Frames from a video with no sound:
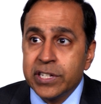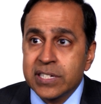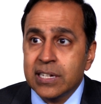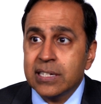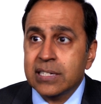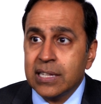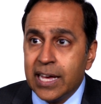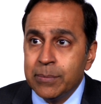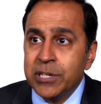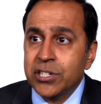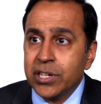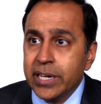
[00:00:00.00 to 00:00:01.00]
discuss
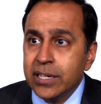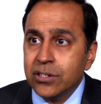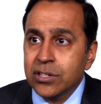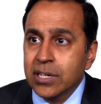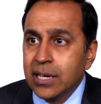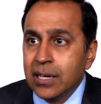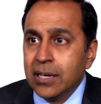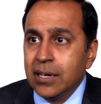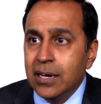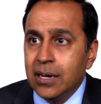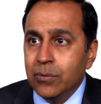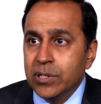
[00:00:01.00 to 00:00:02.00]
climate change,
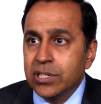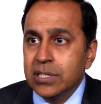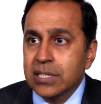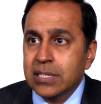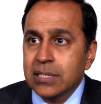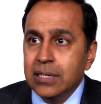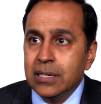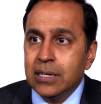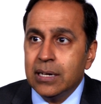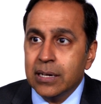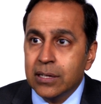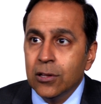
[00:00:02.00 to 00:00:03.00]
uh, which is
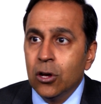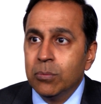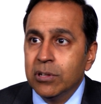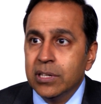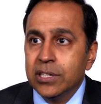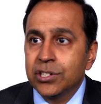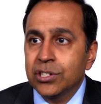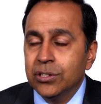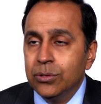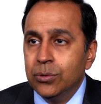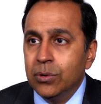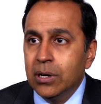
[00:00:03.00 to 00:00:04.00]
uh, a global
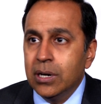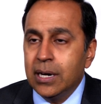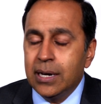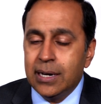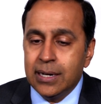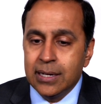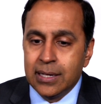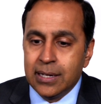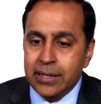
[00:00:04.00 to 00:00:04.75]
issue uh,